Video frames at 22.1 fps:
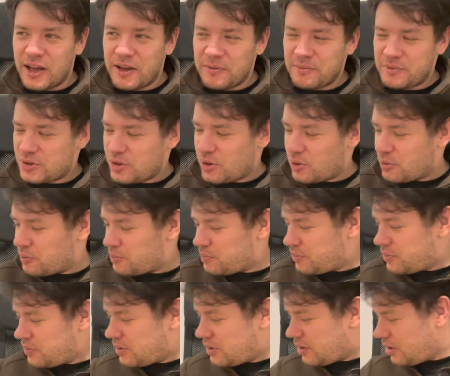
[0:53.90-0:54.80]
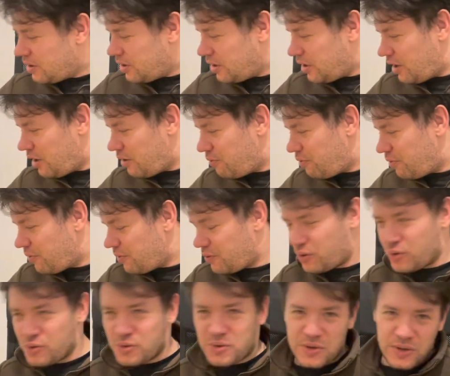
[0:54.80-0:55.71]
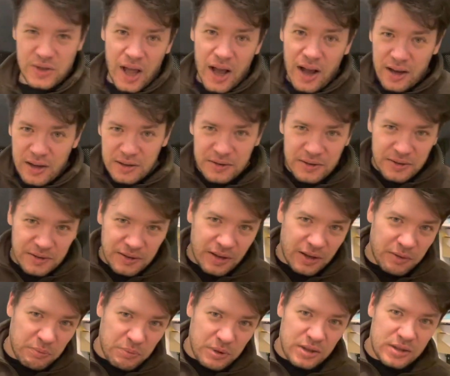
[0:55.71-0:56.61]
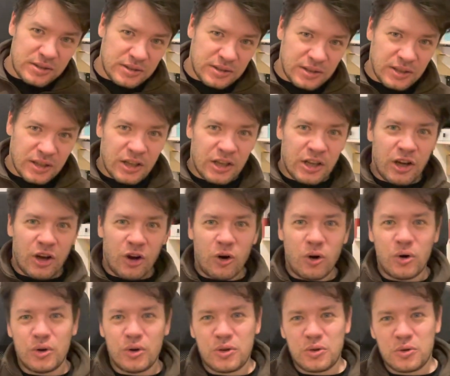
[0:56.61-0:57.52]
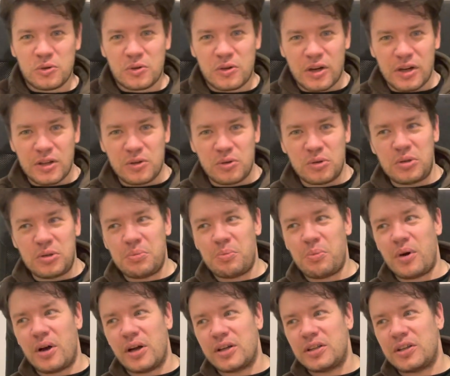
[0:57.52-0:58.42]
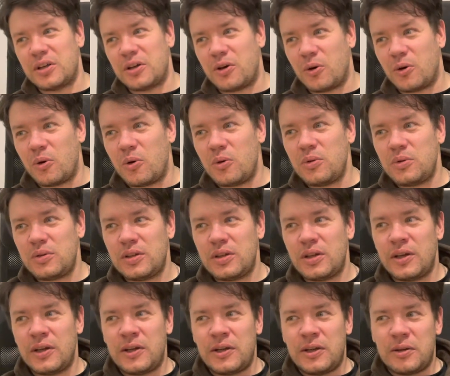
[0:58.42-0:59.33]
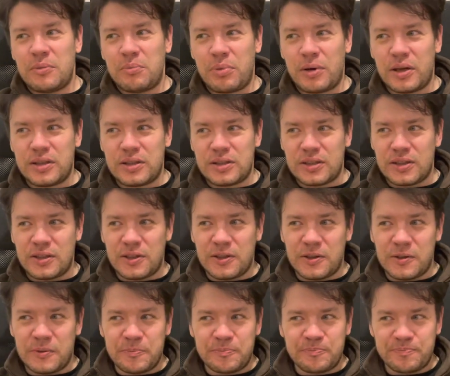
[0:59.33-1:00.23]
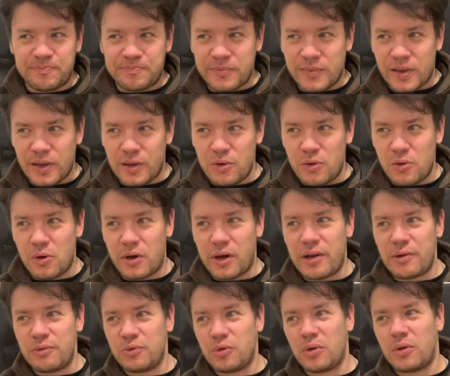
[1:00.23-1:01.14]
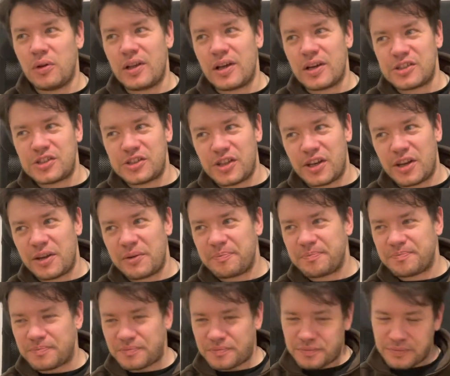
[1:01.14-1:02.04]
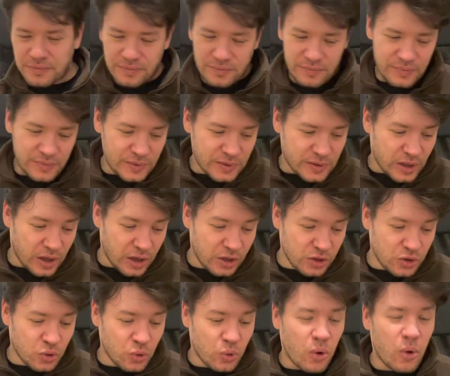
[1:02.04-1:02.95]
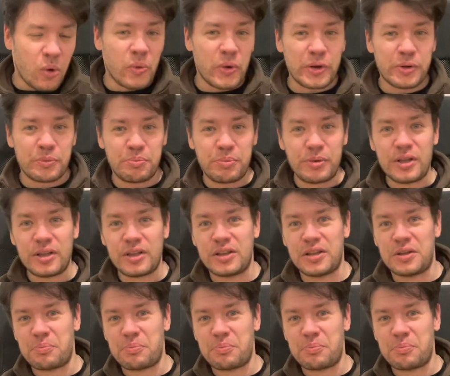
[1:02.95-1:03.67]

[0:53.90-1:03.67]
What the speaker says: So if you stuck a bit or you try to debug the code, but you have no luxury to go and ping the